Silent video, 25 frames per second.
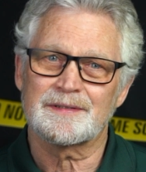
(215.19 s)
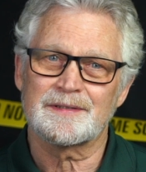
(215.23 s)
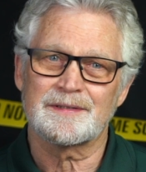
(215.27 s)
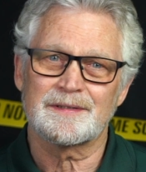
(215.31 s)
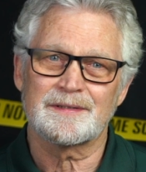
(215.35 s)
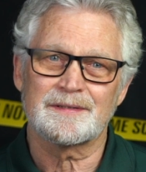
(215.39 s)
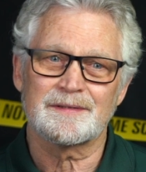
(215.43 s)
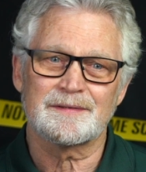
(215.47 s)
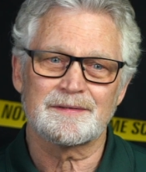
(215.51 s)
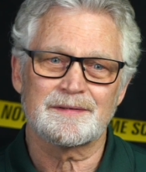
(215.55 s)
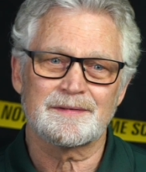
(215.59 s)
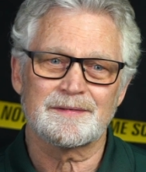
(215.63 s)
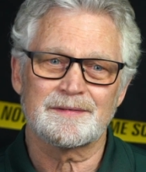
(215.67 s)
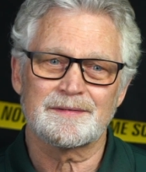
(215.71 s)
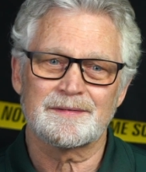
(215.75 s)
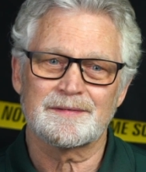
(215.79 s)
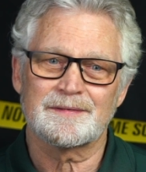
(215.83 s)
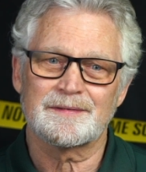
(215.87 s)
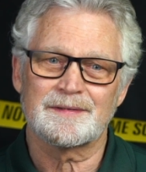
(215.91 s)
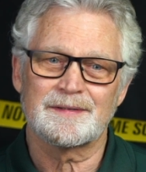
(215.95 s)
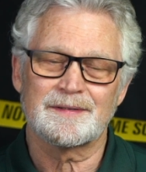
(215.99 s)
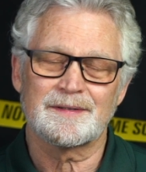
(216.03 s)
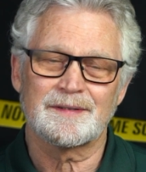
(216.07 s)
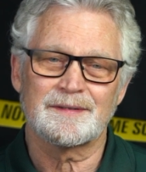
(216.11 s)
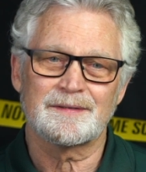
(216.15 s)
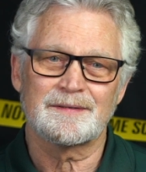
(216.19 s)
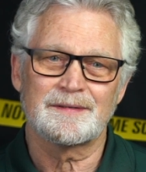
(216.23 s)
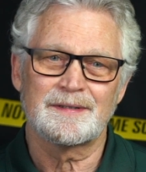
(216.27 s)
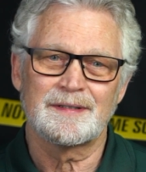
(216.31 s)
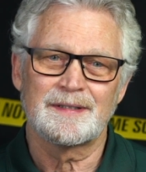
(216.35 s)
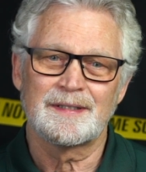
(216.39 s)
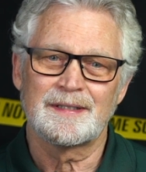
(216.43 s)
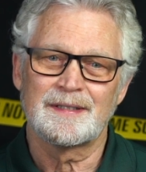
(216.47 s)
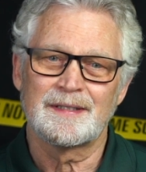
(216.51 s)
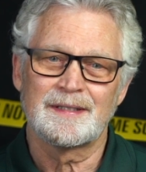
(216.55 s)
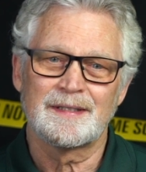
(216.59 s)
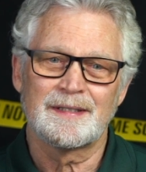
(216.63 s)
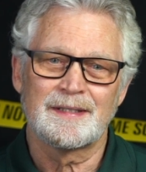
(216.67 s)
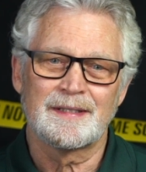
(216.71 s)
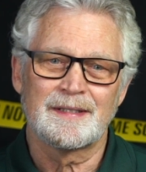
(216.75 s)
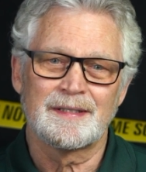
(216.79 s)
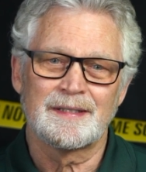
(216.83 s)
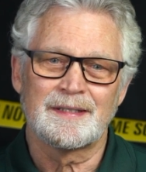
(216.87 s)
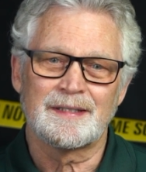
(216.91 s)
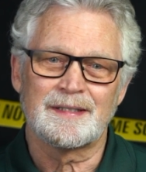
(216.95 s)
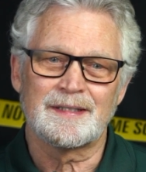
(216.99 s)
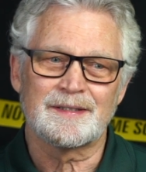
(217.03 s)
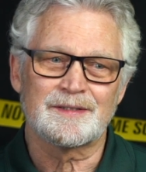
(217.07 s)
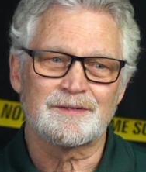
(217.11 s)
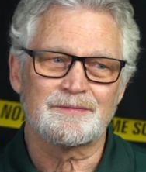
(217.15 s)
And,
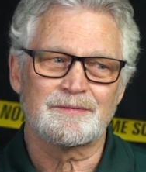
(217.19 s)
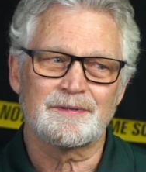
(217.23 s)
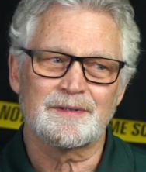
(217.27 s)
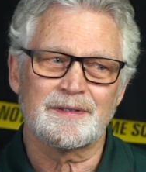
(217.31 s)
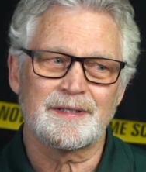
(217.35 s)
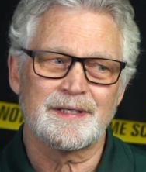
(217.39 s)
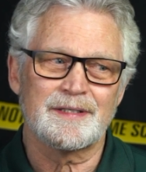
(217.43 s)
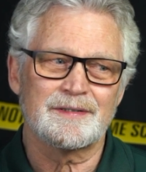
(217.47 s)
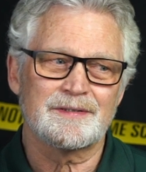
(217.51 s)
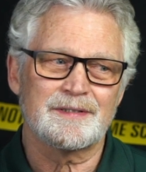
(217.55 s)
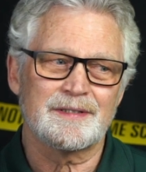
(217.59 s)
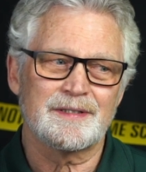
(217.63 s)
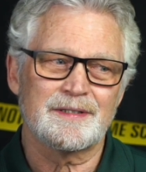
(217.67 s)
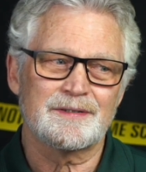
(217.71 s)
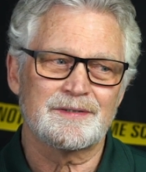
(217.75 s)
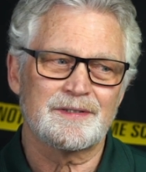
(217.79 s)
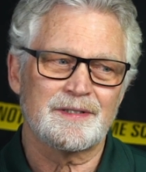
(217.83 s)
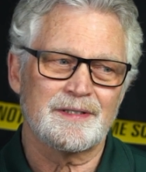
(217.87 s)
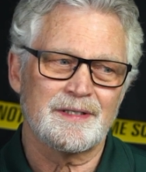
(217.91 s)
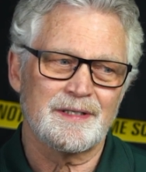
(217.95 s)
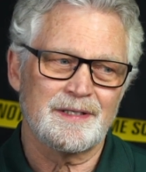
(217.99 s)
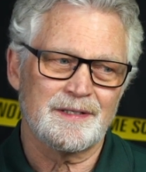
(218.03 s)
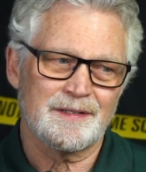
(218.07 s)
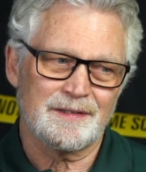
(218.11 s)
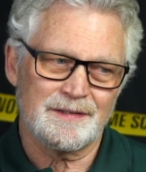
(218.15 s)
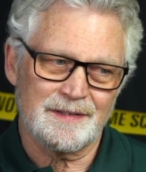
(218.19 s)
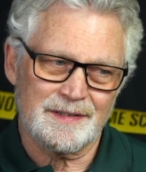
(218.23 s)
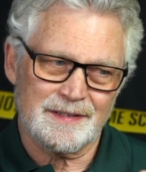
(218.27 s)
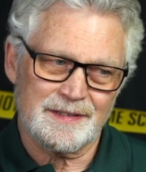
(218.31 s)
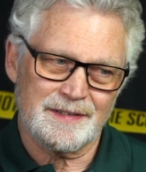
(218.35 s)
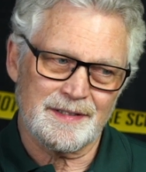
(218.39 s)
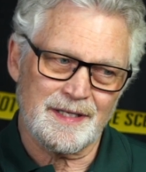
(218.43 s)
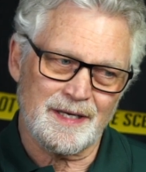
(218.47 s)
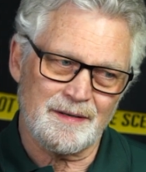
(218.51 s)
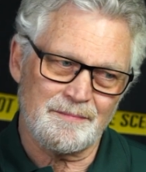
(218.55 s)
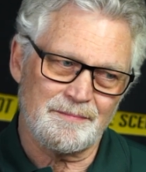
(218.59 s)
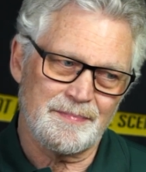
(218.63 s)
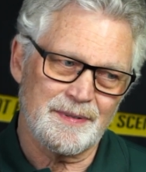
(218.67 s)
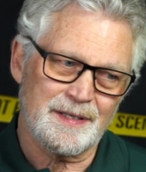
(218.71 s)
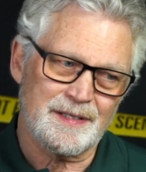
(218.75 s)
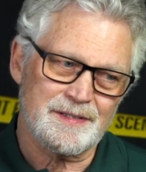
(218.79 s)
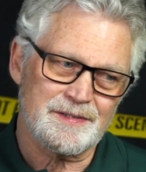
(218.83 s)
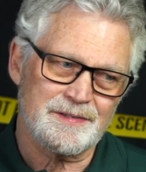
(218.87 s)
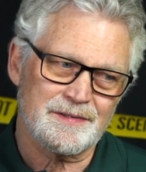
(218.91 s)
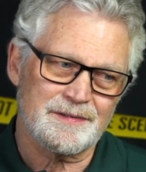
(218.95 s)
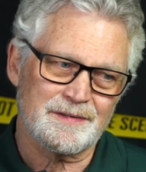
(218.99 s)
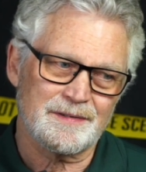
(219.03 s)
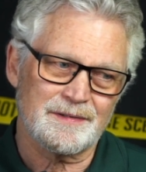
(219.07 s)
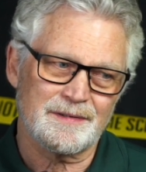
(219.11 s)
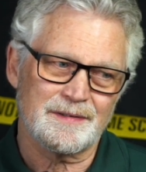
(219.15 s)
it's real easy to sit here and look at that
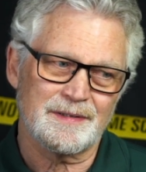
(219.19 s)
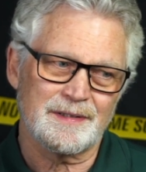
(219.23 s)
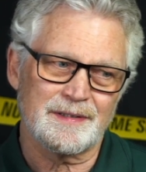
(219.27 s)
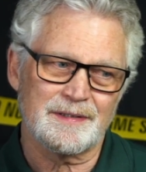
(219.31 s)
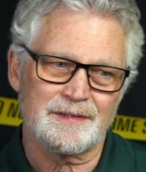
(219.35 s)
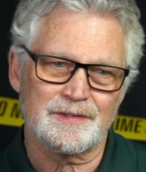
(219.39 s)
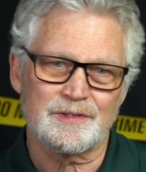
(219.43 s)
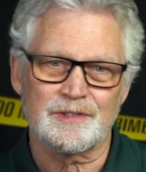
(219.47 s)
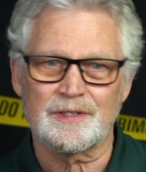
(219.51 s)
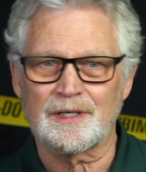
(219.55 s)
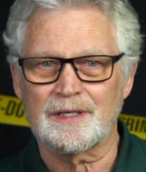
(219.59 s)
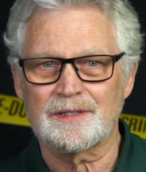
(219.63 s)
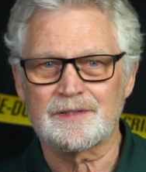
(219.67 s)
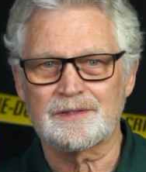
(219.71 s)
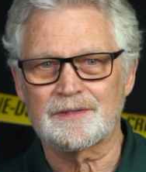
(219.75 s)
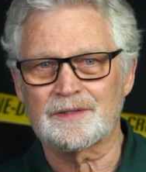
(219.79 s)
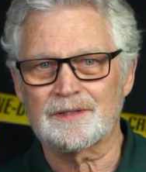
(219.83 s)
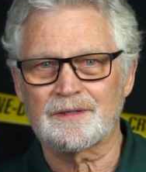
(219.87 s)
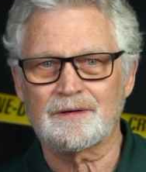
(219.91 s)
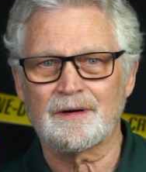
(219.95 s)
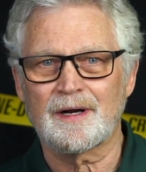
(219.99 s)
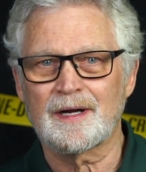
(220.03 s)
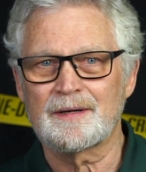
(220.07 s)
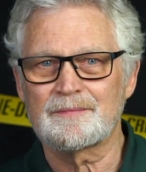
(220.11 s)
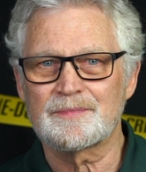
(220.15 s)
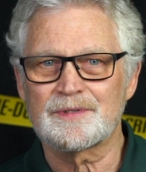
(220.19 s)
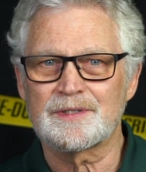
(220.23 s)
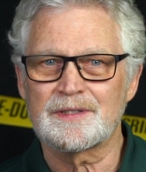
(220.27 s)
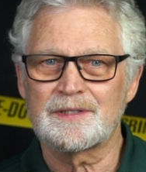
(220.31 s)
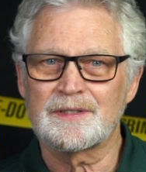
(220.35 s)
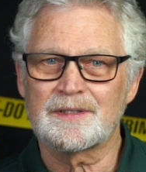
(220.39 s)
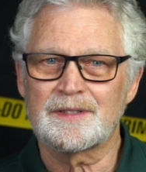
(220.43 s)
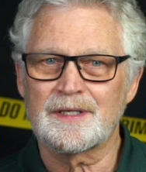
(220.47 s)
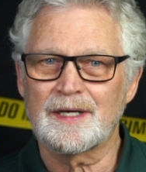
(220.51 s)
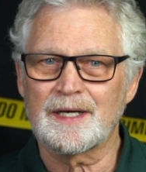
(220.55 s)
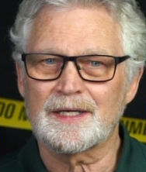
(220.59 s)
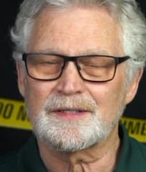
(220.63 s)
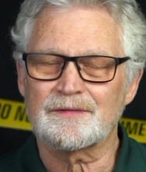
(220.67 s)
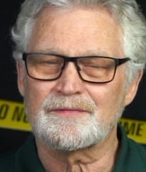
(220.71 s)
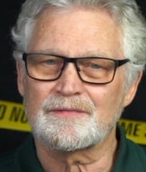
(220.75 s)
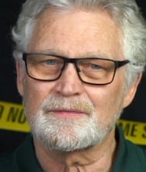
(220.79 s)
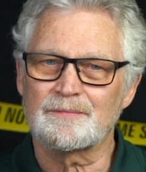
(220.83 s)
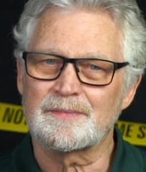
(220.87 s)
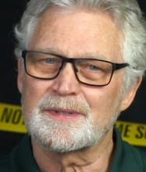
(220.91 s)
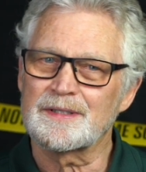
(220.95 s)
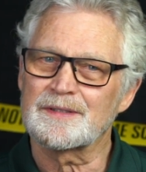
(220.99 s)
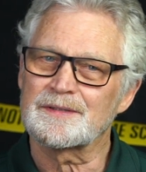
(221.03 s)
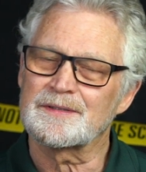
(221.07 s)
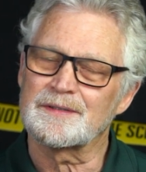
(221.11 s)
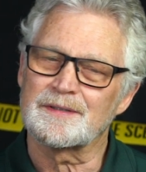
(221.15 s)
picture and judge the crime scene techs for
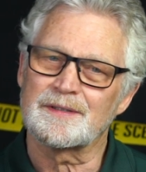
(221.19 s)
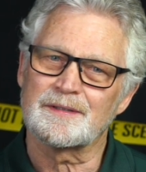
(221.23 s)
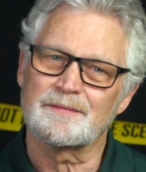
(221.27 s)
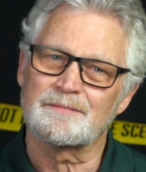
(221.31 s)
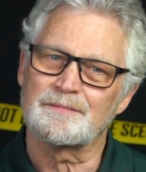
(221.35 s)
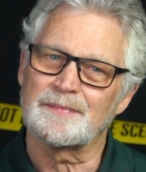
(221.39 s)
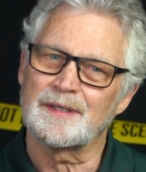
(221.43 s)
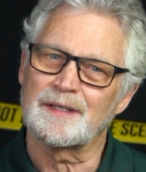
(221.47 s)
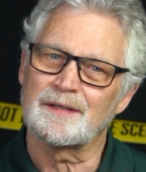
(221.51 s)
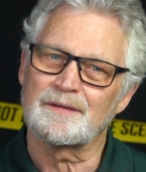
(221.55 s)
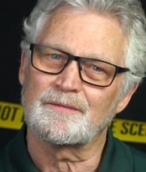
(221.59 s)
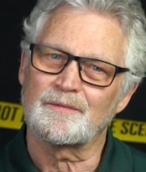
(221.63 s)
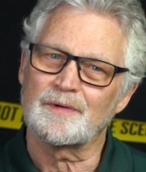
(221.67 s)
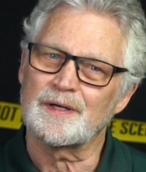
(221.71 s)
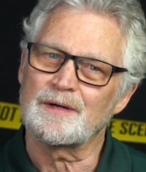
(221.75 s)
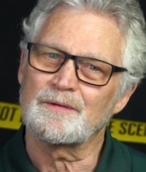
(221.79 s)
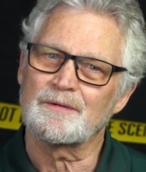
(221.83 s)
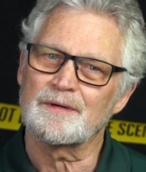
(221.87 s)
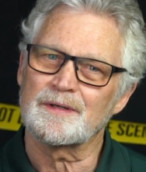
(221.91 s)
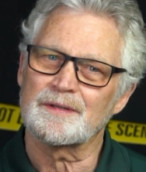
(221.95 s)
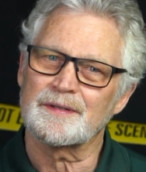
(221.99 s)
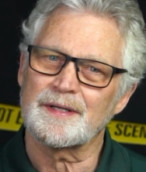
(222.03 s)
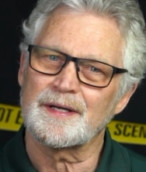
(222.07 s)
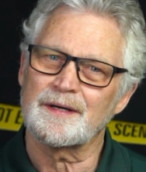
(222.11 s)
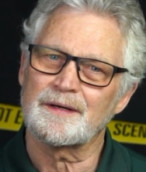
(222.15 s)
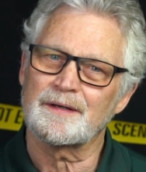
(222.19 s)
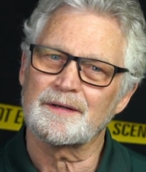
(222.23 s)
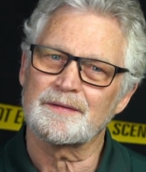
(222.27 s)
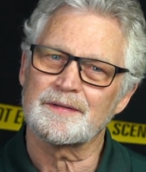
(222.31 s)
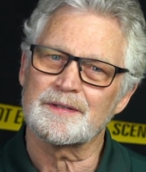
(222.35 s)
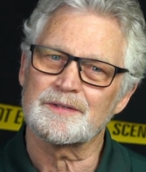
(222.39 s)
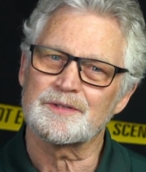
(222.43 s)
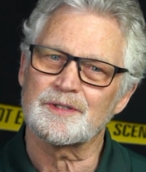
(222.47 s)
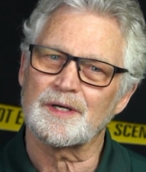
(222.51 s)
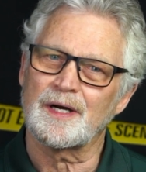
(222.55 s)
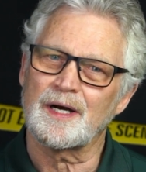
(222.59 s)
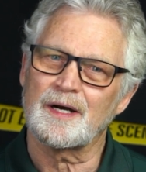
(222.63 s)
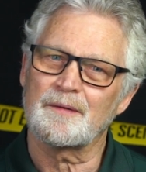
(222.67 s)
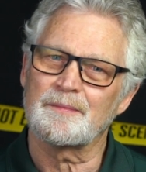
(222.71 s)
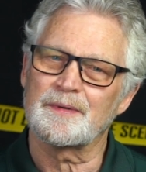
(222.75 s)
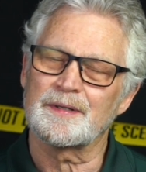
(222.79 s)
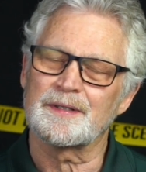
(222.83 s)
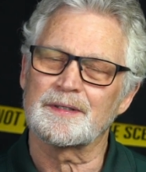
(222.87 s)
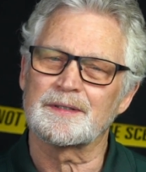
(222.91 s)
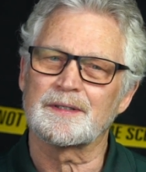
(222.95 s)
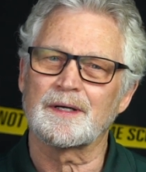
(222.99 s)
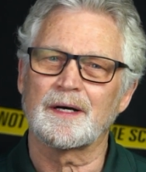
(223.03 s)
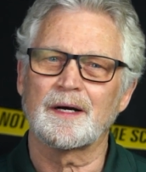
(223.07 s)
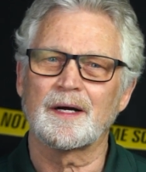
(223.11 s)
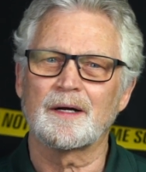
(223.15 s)
missing it, but we weren't there on the job at
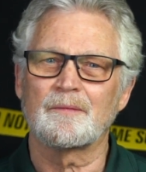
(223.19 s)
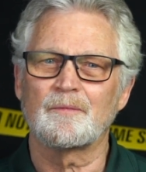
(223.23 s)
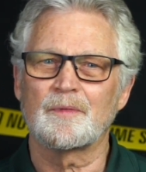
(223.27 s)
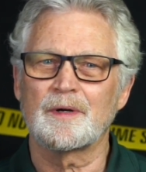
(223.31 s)
the time.